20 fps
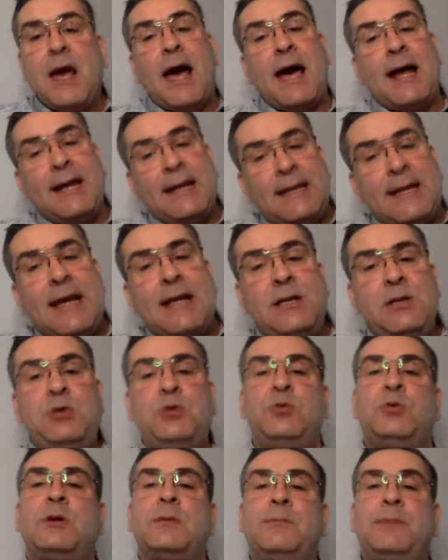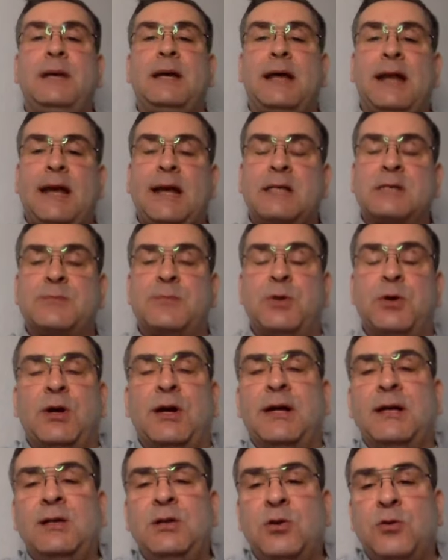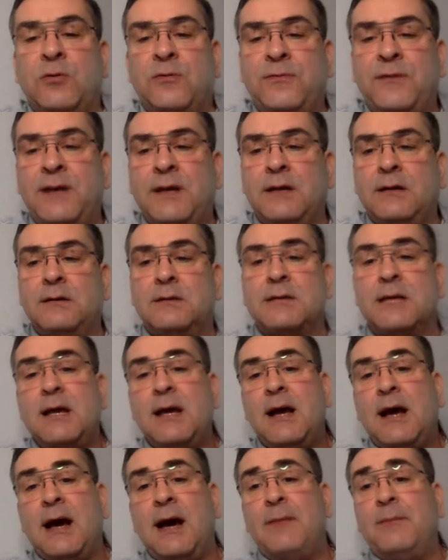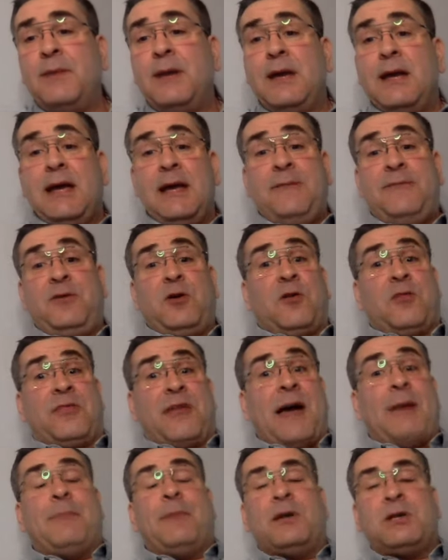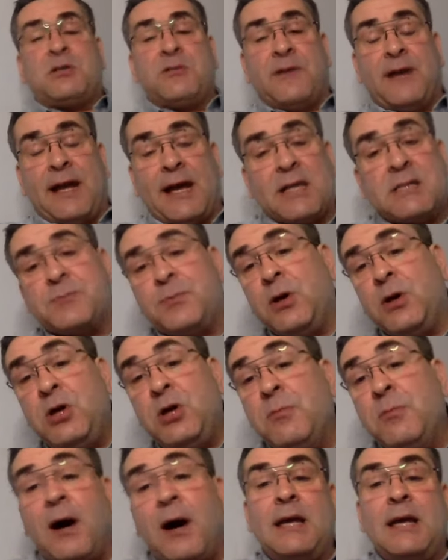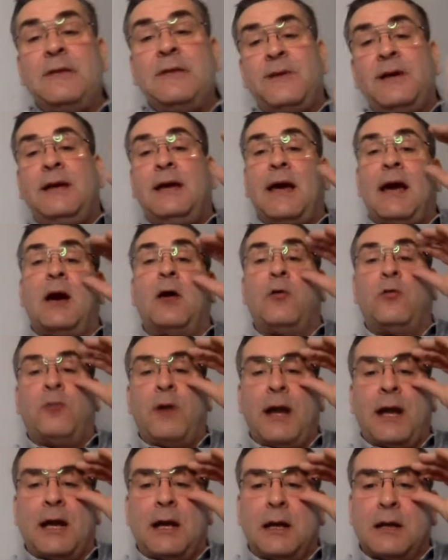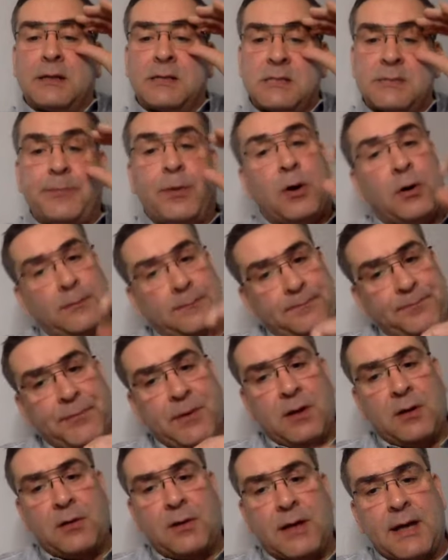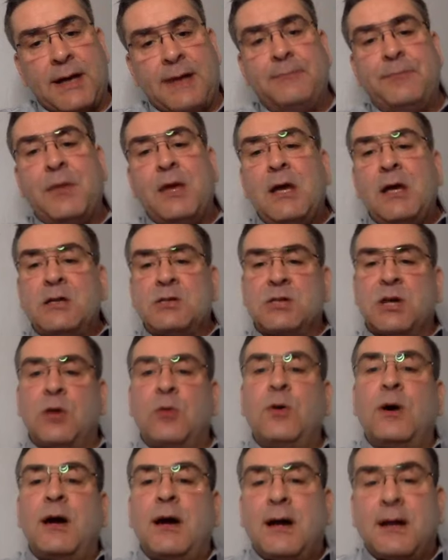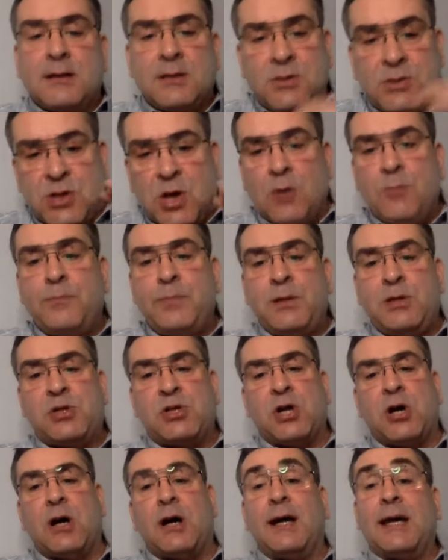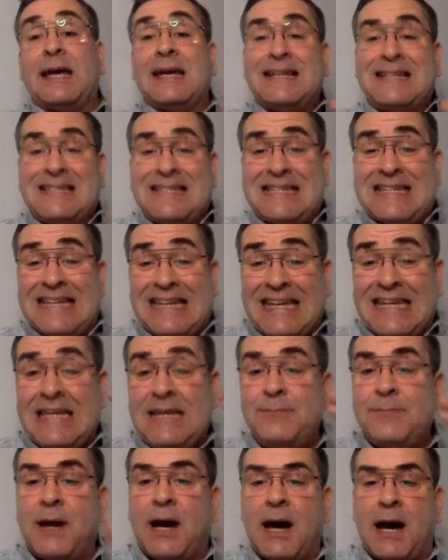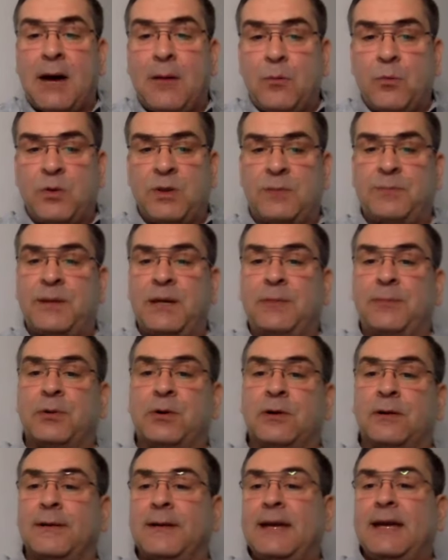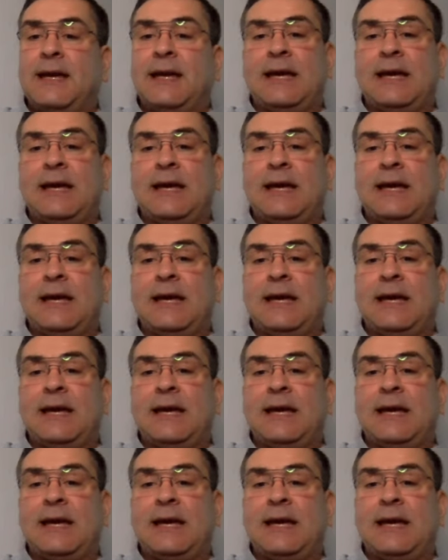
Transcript: And again, you can be an expert in your field. If you're that much of an expert, you might even get a regular spot. Okay, so don't be shy, team up with people.